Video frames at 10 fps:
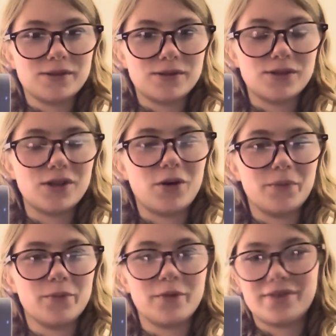So
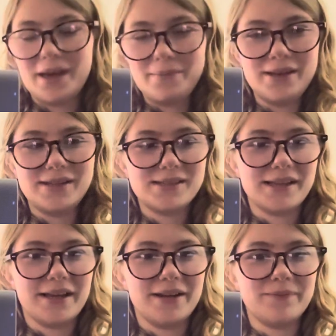with that being
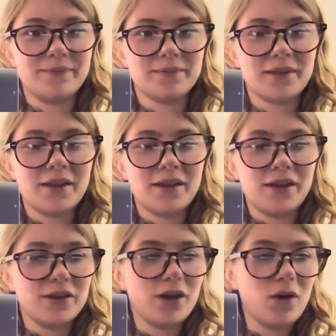said,
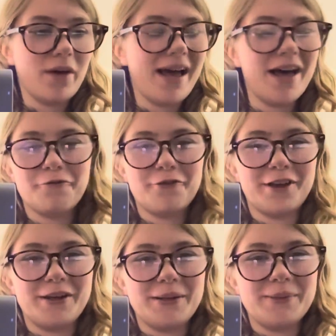go have
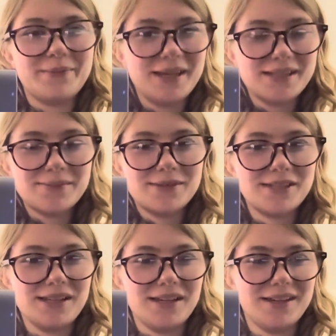fun, make some
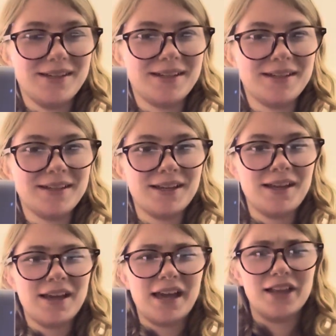tea,
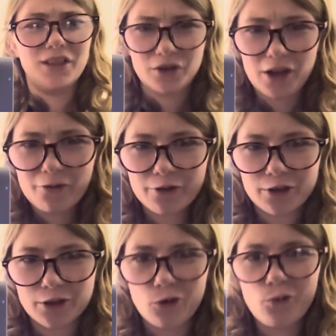and look out for a
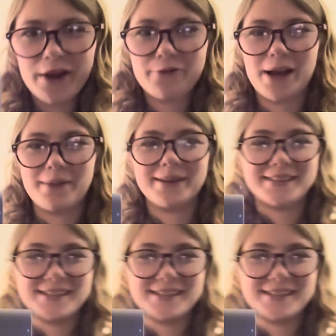little white rabbit.